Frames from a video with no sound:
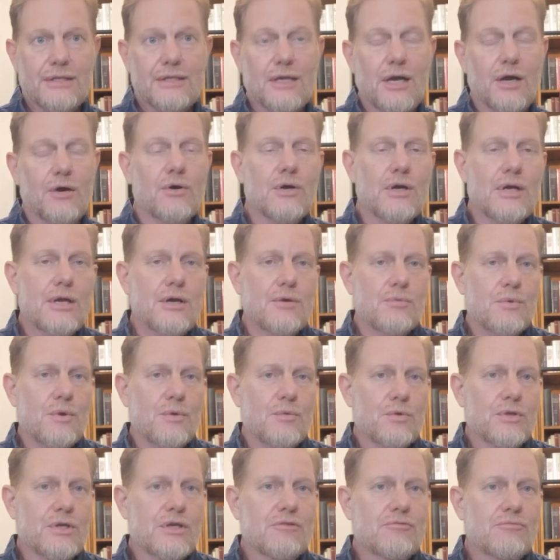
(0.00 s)
Now, we
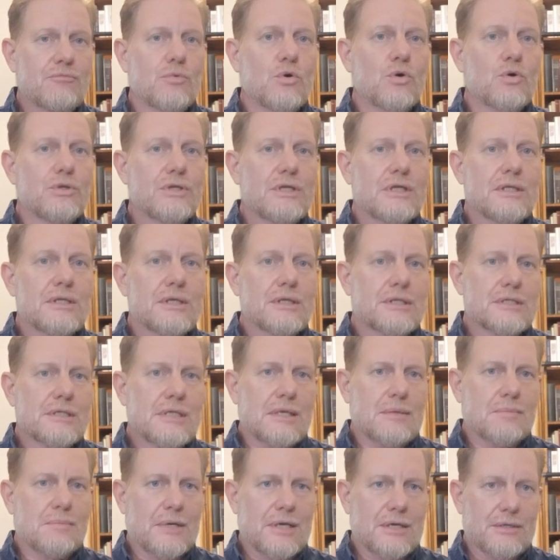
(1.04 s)
will give more details
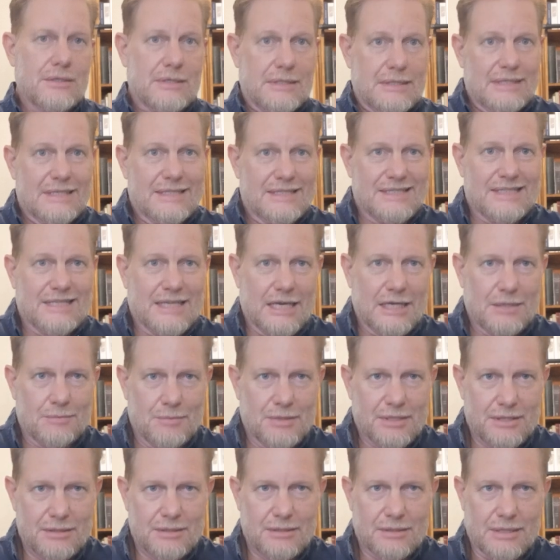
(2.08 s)
about an
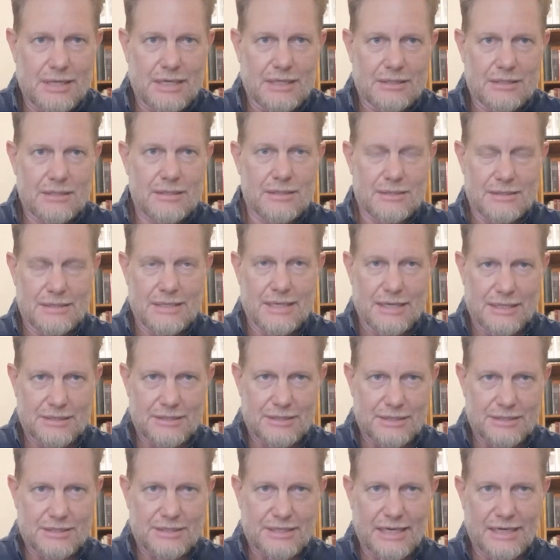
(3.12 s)
assignment that does
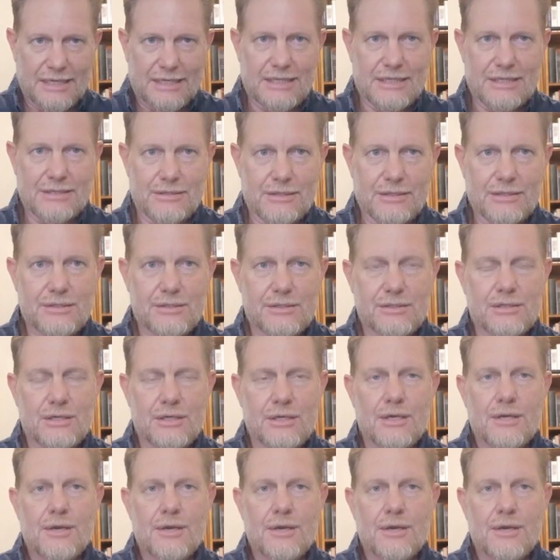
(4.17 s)
exactly this,